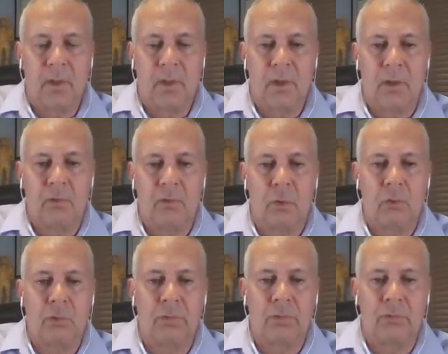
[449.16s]
In
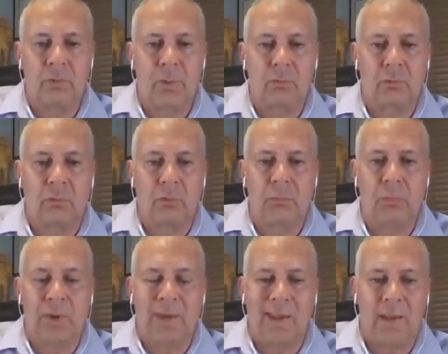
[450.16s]
total, there's about
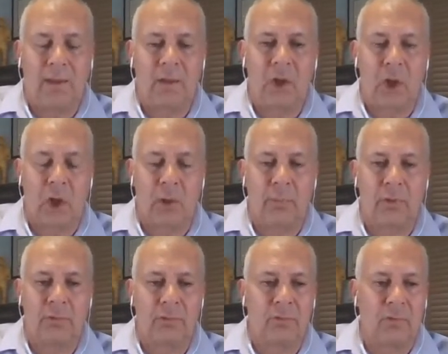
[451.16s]
2.8
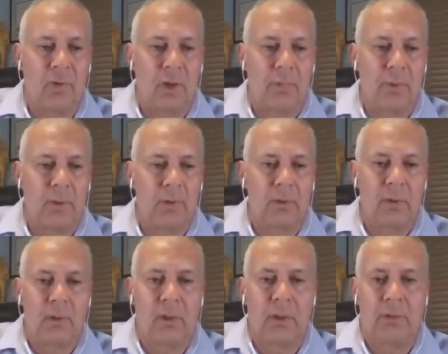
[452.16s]
kilometers of development
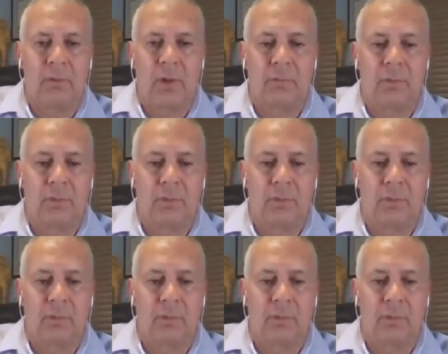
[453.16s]
underground.